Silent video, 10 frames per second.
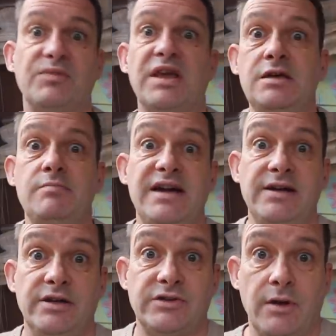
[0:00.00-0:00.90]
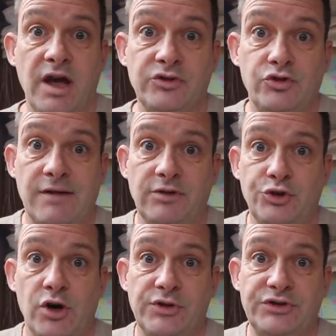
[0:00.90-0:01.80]
Email us at
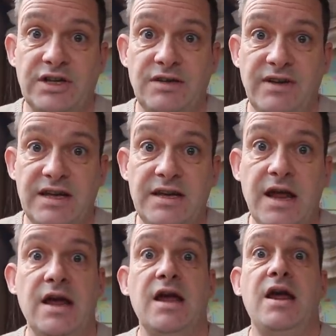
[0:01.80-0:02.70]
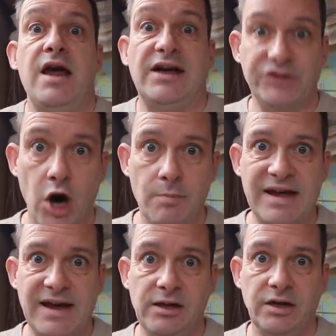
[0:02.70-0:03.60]
traveltrollstv at
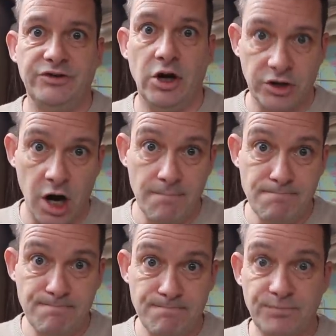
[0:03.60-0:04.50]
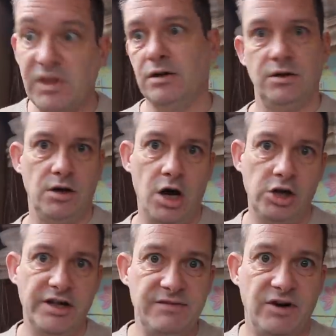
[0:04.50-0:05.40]
hotmail.com or
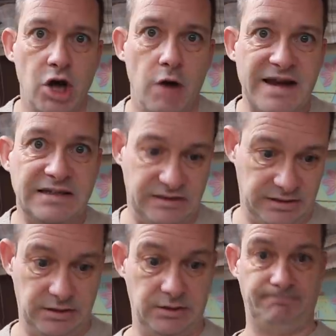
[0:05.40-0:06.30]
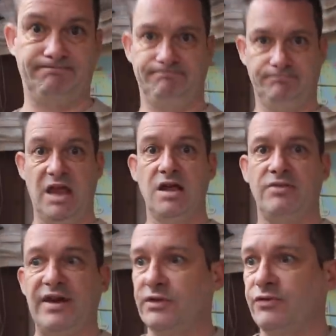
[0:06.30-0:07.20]
leave a comment.
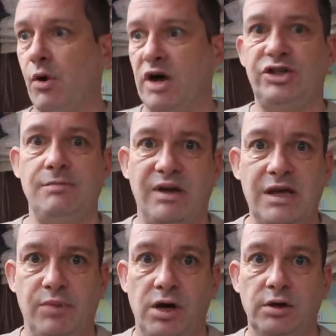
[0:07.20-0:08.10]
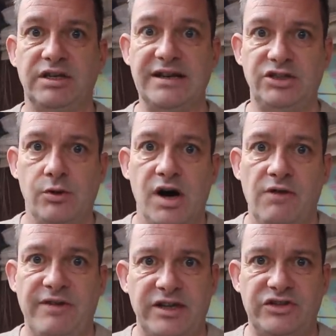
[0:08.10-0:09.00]
Thanks for watching, people. Catch you all
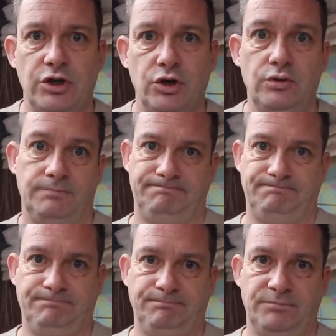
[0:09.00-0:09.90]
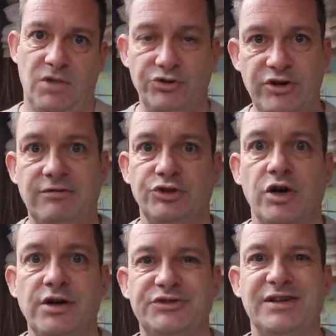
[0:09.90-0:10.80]
very soon on Travel
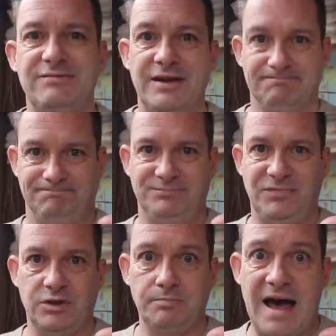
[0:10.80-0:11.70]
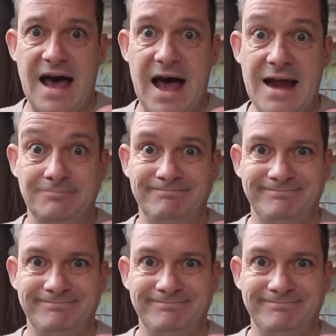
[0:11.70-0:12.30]
Trolls TV. Goodbye!